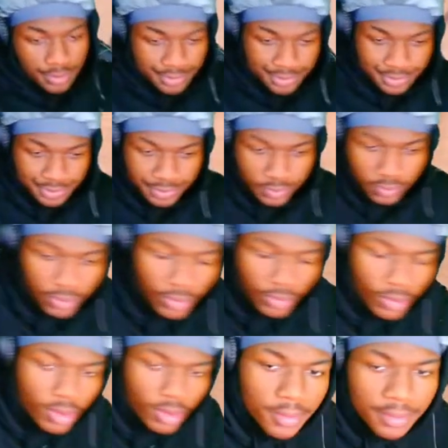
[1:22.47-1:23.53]
Bazemore was
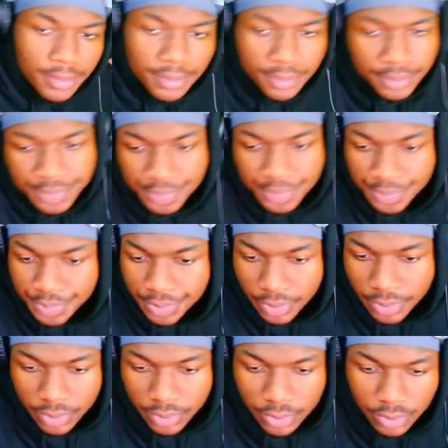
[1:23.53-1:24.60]
all over him. And
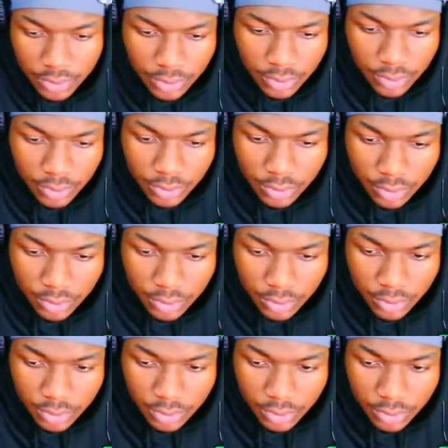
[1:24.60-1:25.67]
Doncic again with that
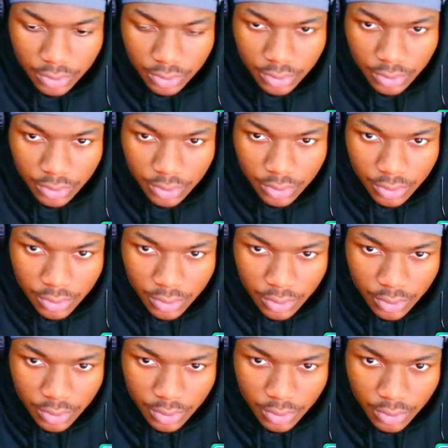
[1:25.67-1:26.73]
strength, able to finish
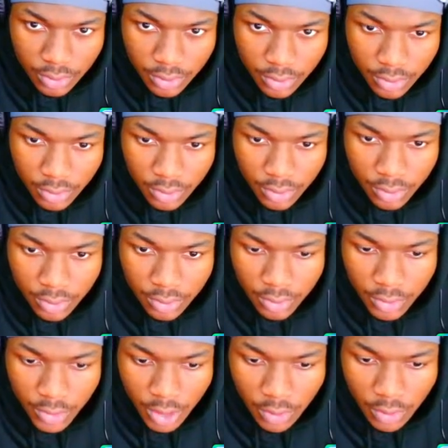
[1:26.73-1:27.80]

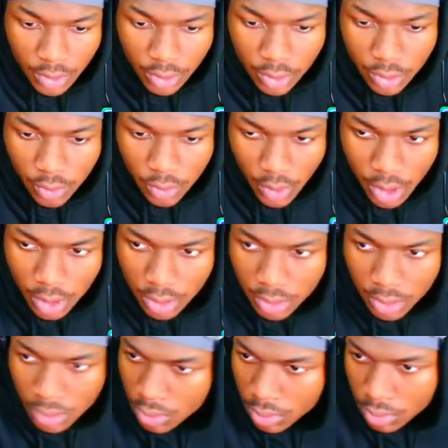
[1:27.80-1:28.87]
third leading scorer won. on
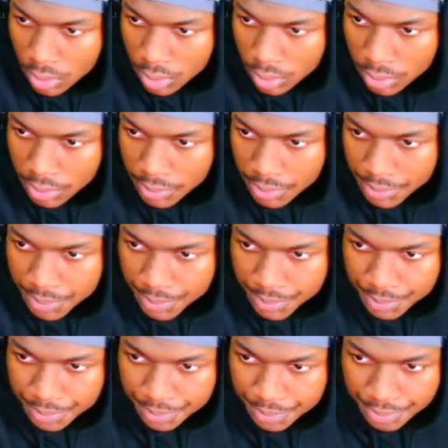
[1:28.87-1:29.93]
these Mavericks.
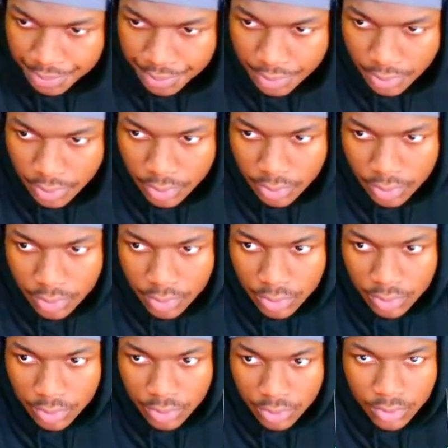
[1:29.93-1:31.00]
0
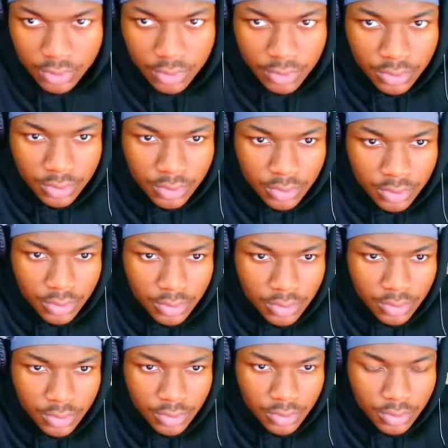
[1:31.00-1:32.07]
for 2 to start.
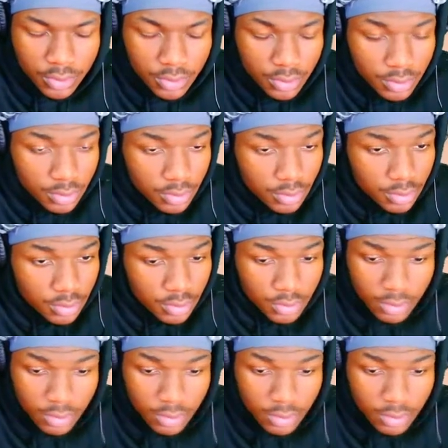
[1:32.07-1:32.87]
That's a three.